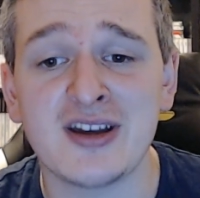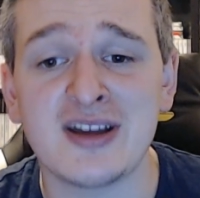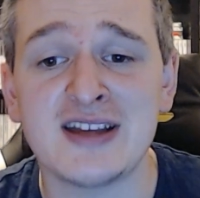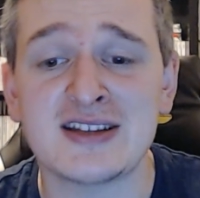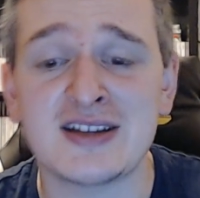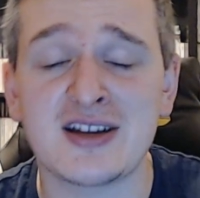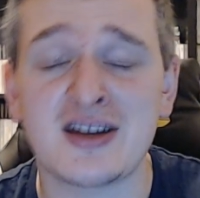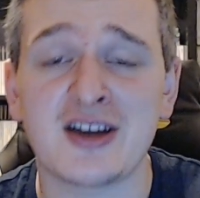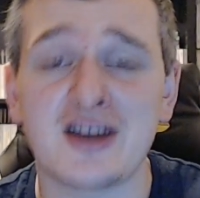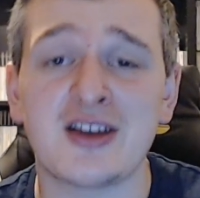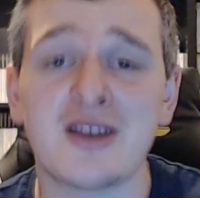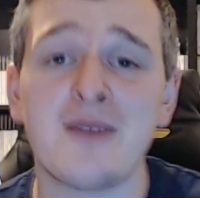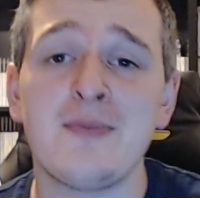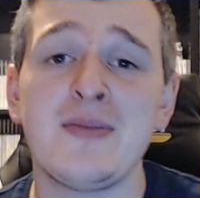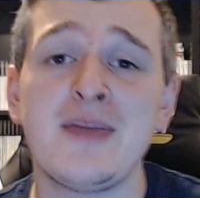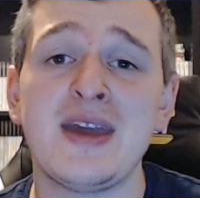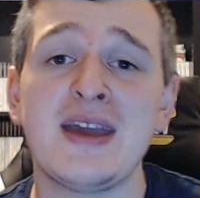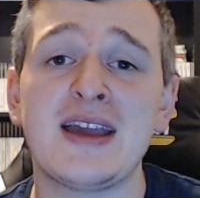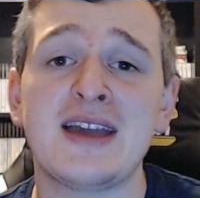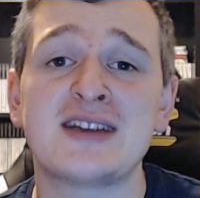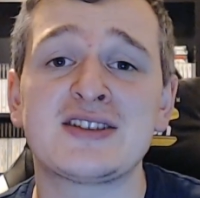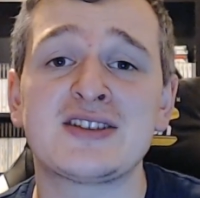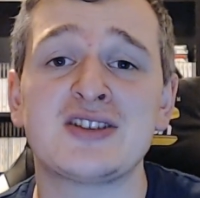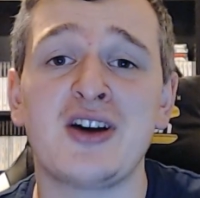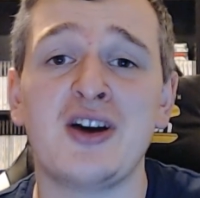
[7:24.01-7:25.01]
He's like a
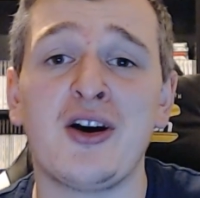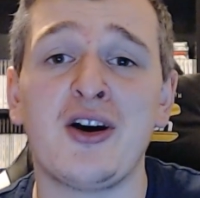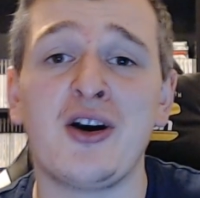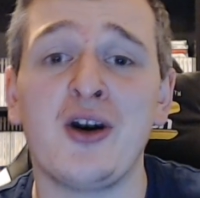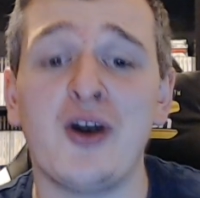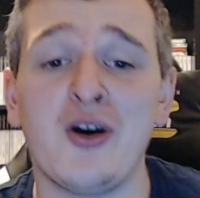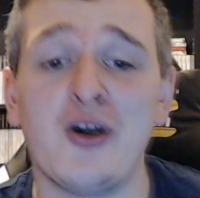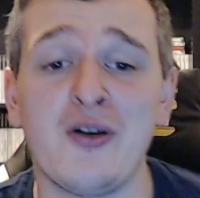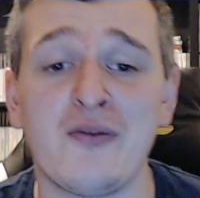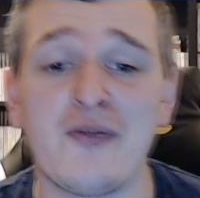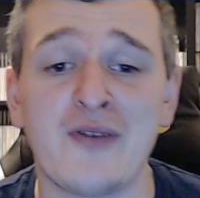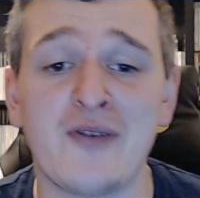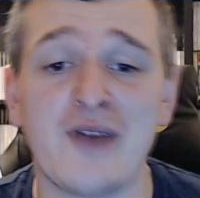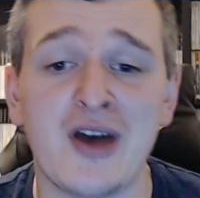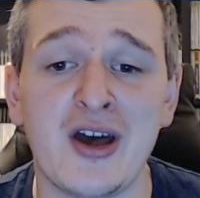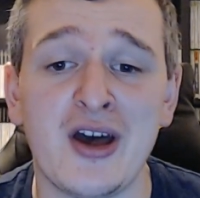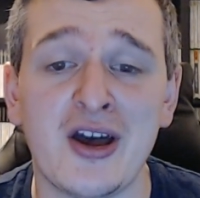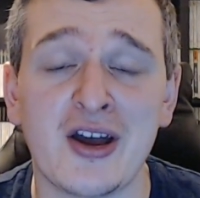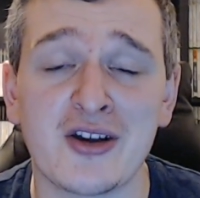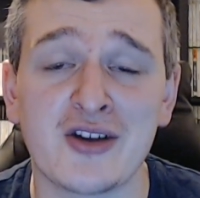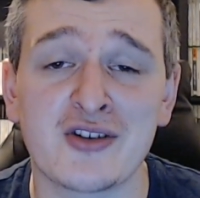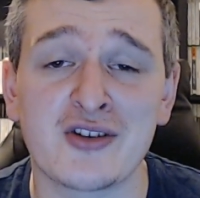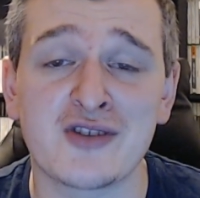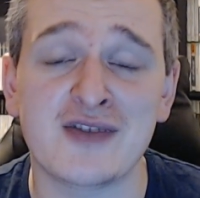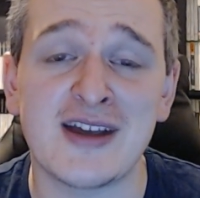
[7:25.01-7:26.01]
mix of
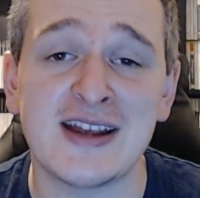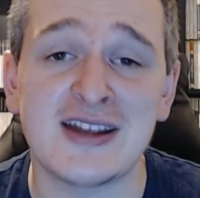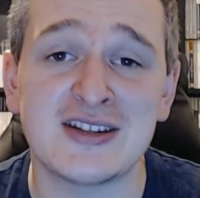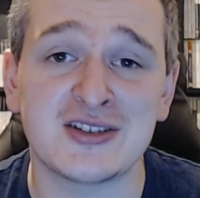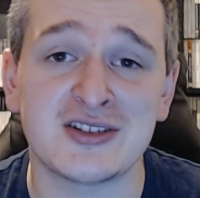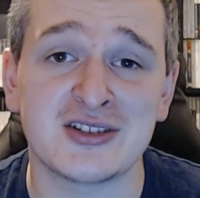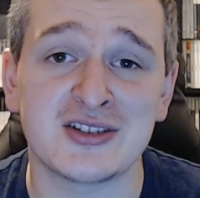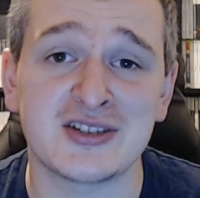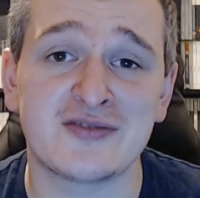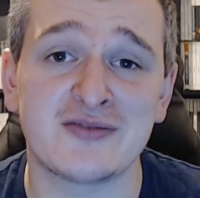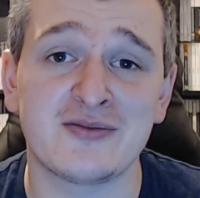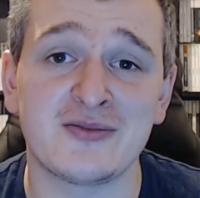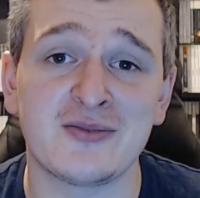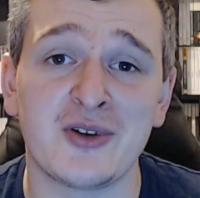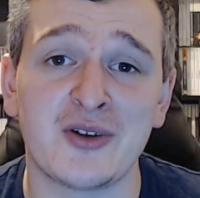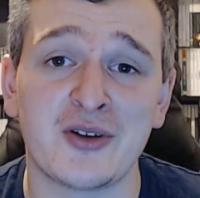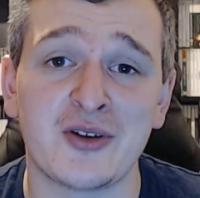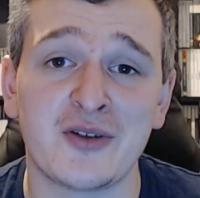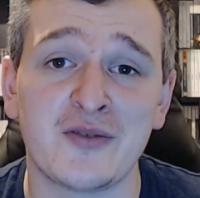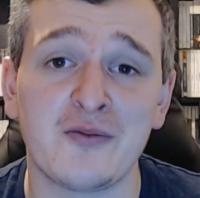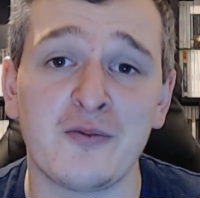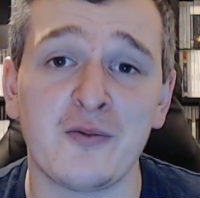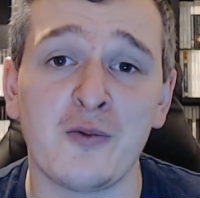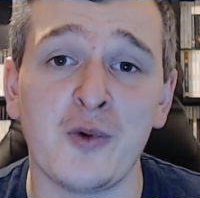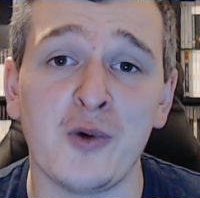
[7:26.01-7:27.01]
Kratos from God
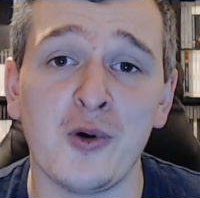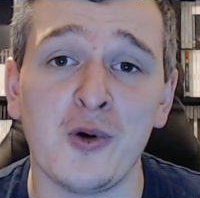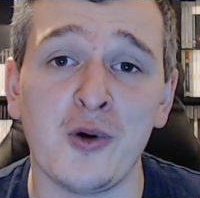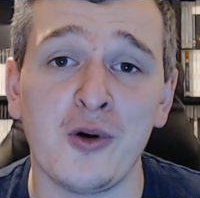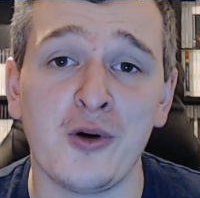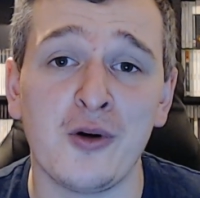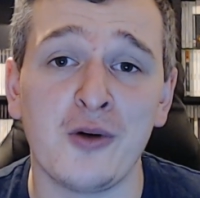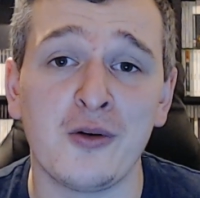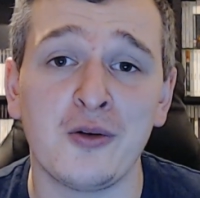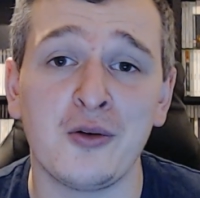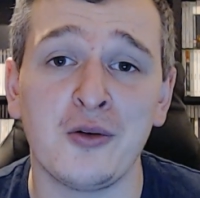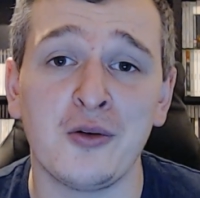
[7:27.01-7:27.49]
of War